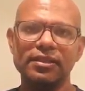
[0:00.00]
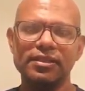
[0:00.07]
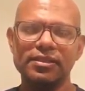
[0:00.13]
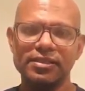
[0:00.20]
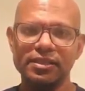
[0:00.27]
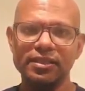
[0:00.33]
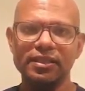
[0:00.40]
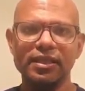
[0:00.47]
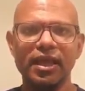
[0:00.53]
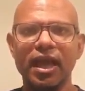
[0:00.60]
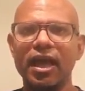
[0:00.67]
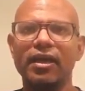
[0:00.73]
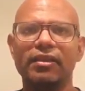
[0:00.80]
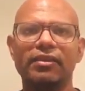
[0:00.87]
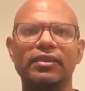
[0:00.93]
Sydney
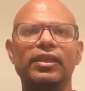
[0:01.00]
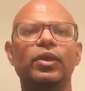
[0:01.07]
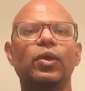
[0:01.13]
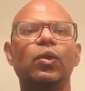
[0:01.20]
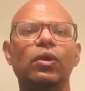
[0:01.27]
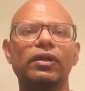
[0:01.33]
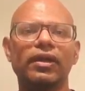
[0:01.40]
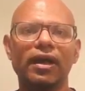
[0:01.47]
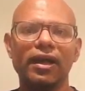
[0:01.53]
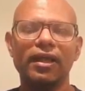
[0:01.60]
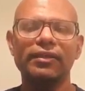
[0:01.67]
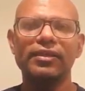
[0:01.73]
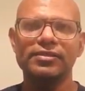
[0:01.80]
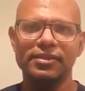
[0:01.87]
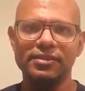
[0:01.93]
and the old
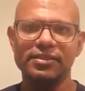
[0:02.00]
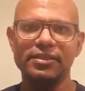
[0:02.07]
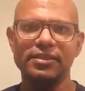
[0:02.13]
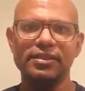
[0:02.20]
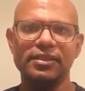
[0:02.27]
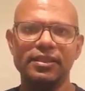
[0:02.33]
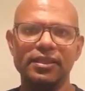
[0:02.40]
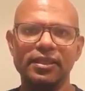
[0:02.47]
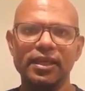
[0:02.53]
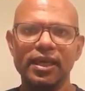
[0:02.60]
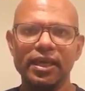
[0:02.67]
Nalandians in Sydney,